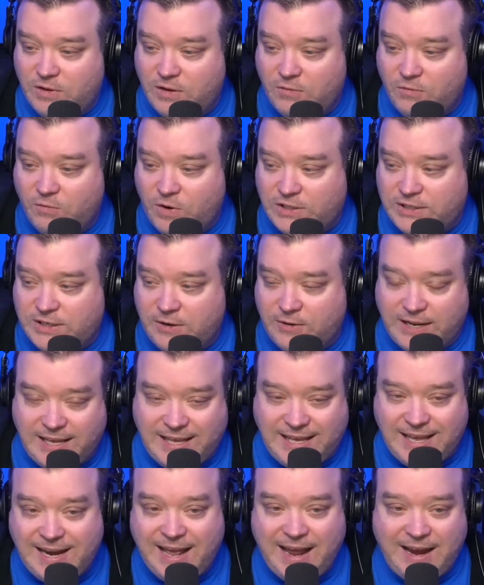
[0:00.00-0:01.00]
rush hour to
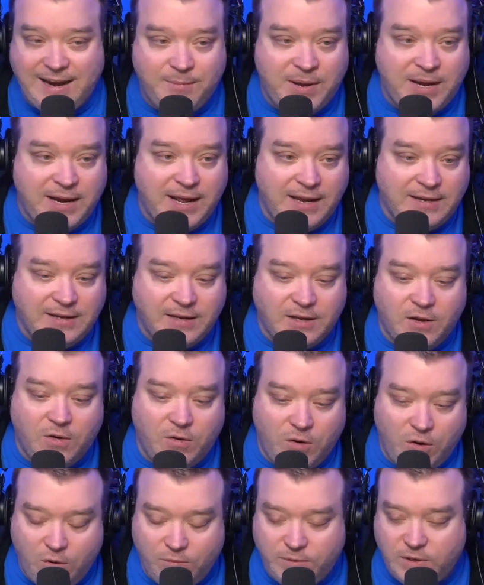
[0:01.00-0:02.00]
get out of Manhattan to go
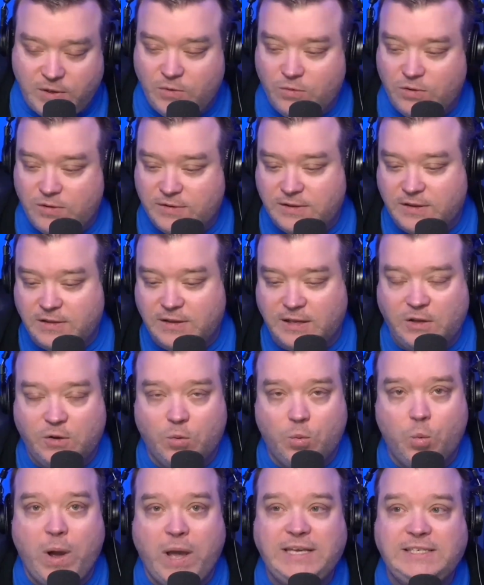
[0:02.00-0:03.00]
home to do all this. Like
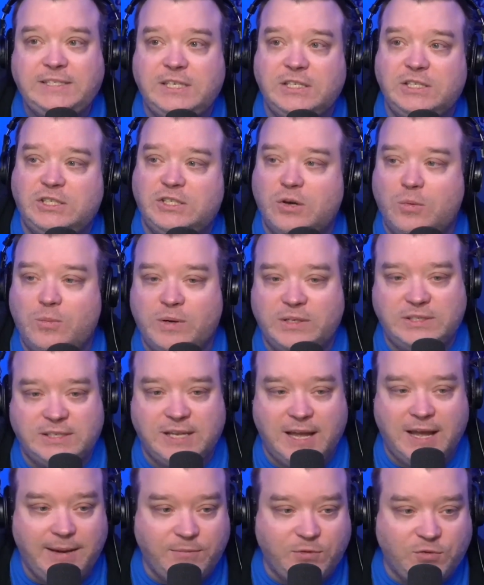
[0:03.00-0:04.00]
you're wasting so much
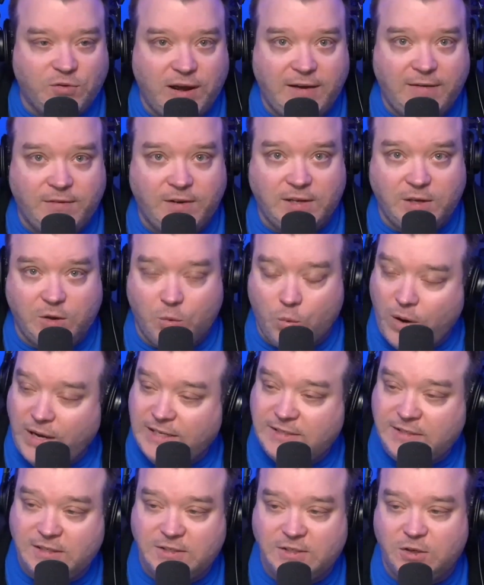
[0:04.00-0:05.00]
time traveling. You're
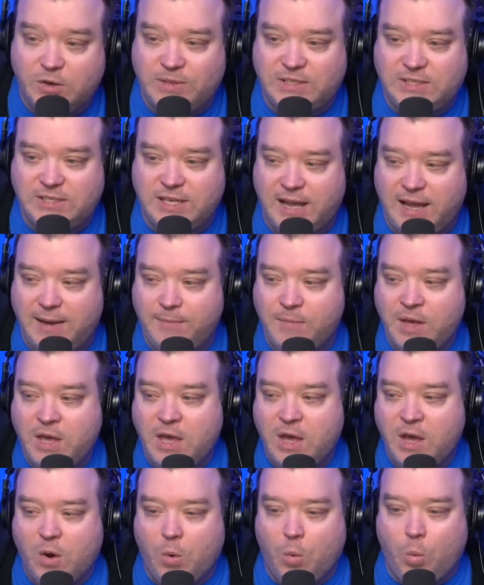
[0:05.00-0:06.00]
wasting so much time
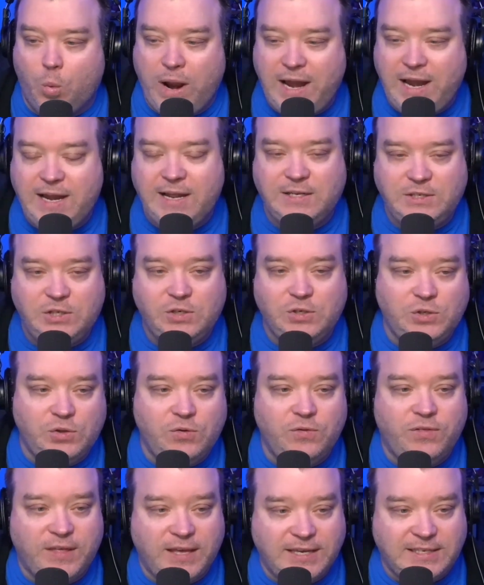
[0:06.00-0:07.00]
waiting to
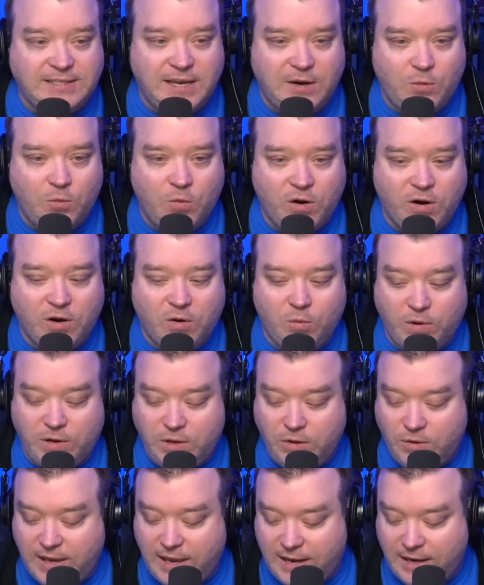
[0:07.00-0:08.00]
do things at work
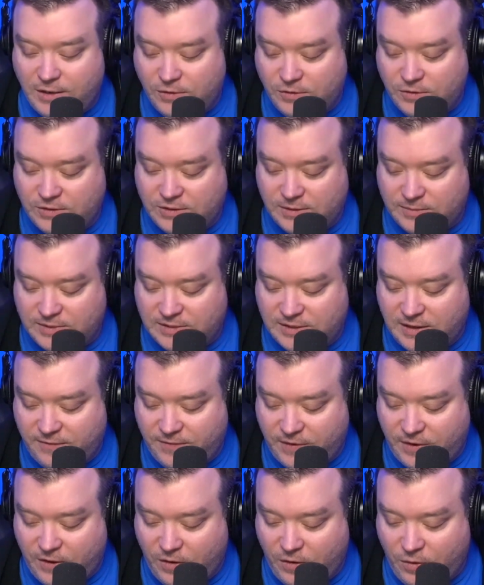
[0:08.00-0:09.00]
when you can do some
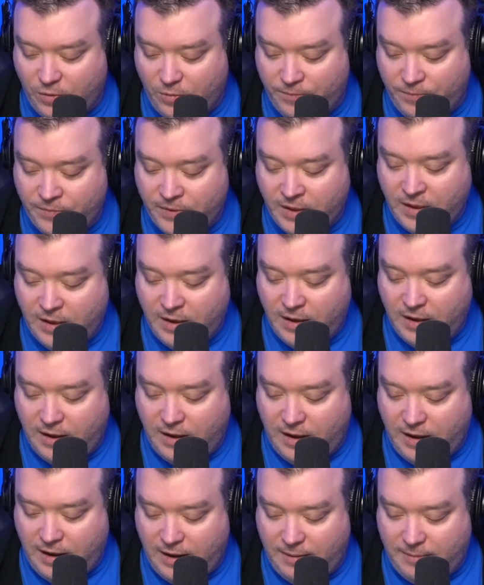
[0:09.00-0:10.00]
stuff at home.
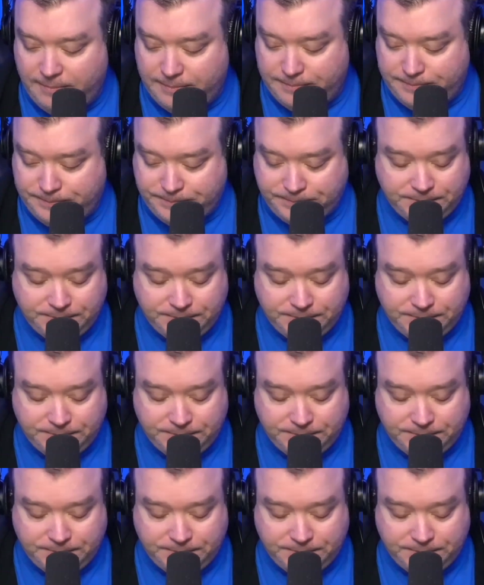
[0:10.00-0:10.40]
Um,